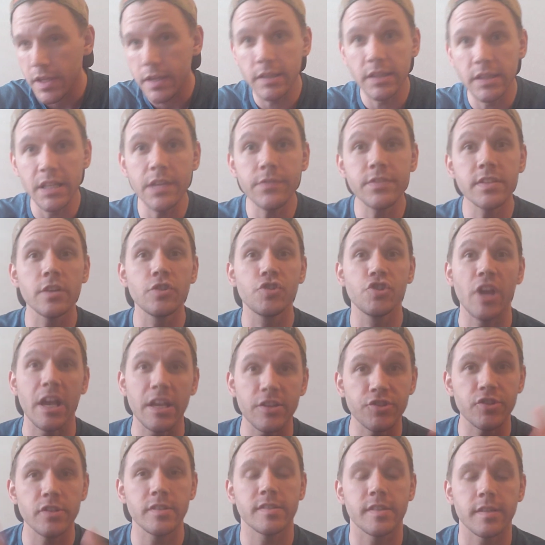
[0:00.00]
Leave
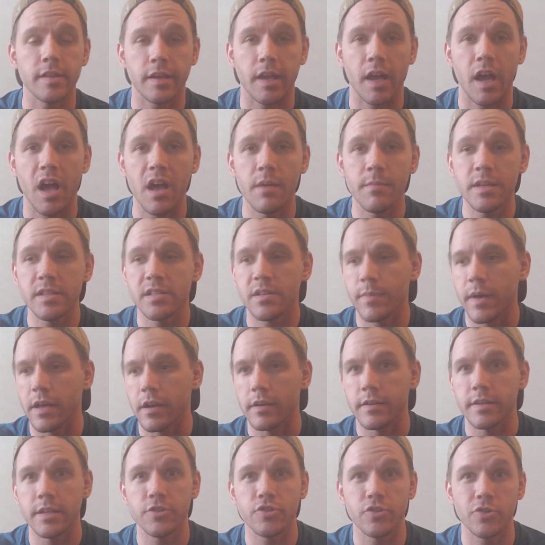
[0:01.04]
suggestions in the comments about
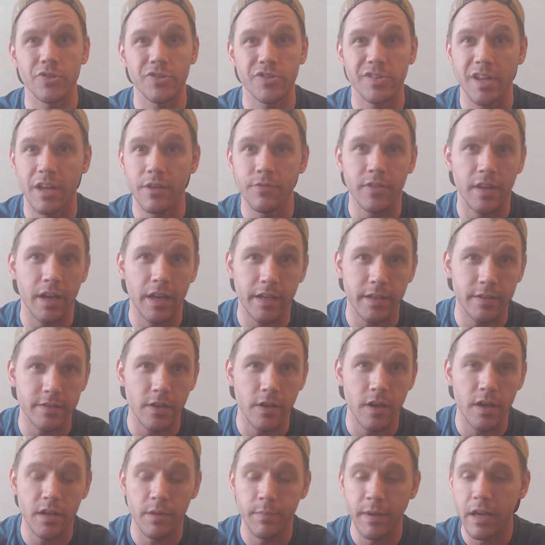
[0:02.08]
additional stuff that I can
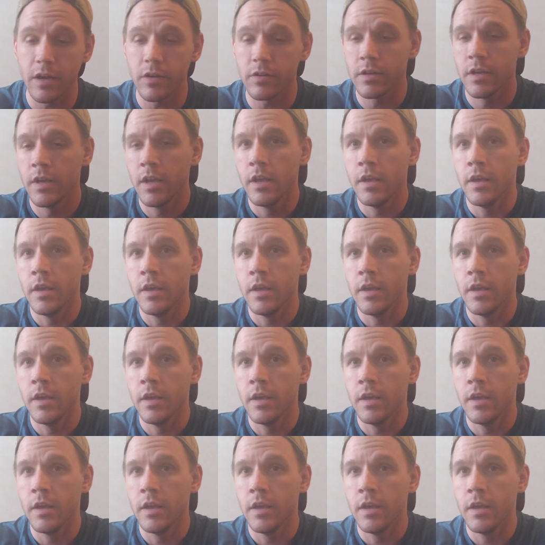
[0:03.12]
talk about.